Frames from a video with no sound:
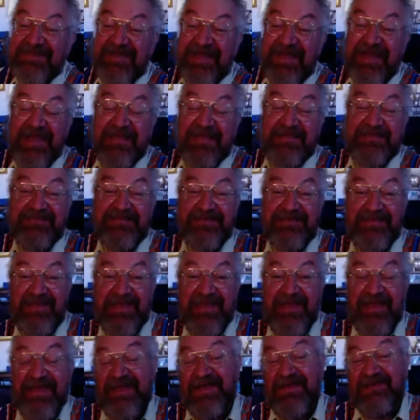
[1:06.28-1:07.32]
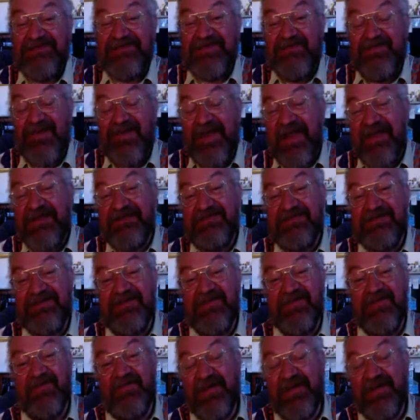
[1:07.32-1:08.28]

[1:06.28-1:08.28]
It's like a sabbatical,